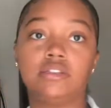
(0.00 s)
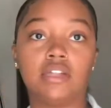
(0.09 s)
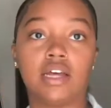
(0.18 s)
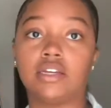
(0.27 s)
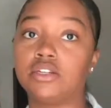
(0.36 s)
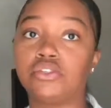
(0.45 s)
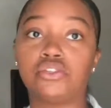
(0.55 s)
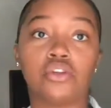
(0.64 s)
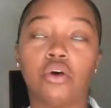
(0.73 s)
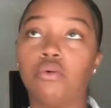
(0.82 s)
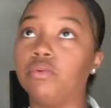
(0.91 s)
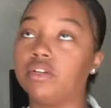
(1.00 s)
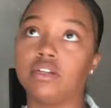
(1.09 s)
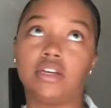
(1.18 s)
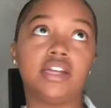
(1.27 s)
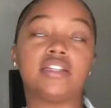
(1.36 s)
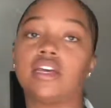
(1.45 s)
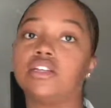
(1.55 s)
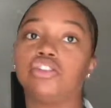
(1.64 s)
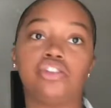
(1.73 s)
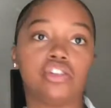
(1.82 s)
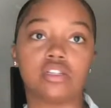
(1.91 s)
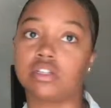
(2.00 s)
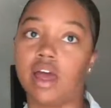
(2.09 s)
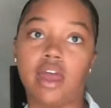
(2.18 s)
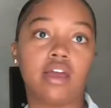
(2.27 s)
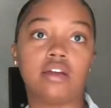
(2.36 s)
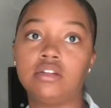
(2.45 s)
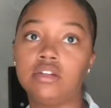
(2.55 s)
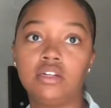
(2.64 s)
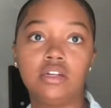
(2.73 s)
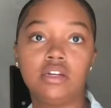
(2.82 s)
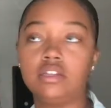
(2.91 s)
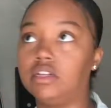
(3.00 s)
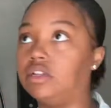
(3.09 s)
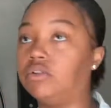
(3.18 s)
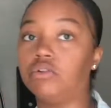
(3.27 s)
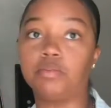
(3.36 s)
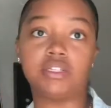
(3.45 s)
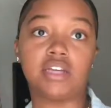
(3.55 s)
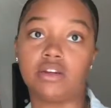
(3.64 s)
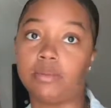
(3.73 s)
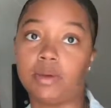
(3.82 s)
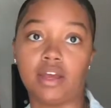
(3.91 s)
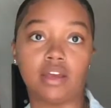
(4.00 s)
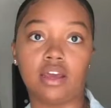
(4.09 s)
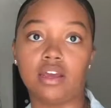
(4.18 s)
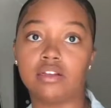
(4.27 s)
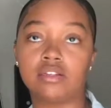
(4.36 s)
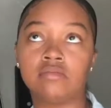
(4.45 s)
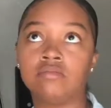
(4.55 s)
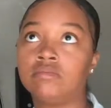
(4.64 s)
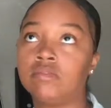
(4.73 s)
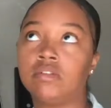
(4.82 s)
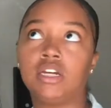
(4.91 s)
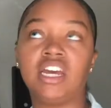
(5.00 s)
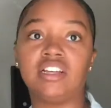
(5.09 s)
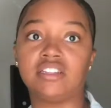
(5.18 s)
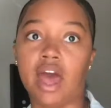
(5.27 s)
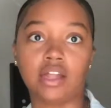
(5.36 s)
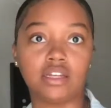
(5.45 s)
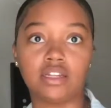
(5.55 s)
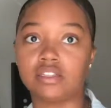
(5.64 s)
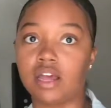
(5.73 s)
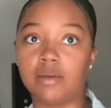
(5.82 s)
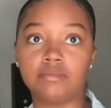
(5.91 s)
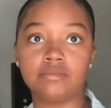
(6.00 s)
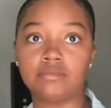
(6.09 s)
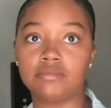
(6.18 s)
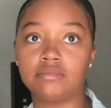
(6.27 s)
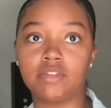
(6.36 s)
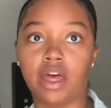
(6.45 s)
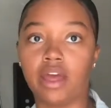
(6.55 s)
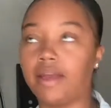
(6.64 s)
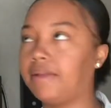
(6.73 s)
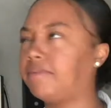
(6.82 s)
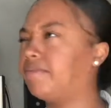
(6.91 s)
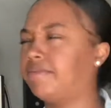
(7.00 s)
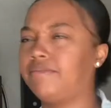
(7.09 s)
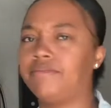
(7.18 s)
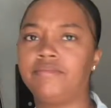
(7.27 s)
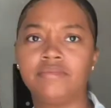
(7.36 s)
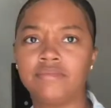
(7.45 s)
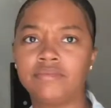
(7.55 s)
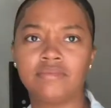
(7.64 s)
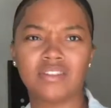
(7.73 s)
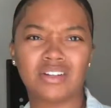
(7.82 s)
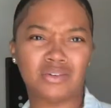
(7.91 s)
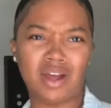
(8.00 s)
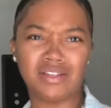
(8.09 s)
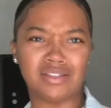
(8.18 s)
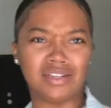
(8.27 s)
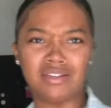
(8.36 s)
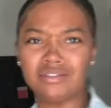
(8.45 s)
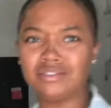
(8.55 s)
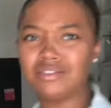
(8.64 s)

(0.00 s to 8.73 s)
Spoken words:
Like, it's so good. It tastes just like the little potato pancakes. Exactly the same. Like, crazy.